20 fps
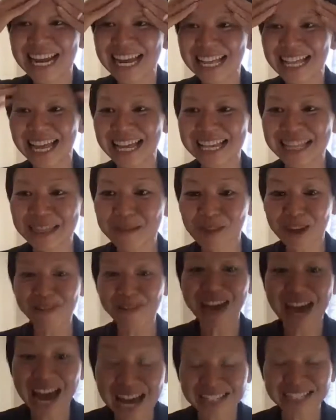like the baby
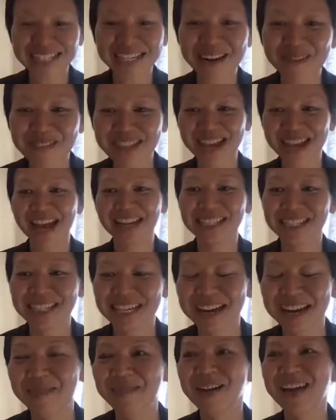has to come, that has to
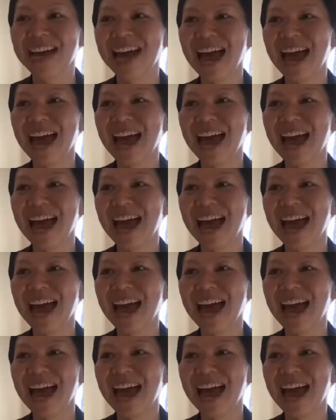come.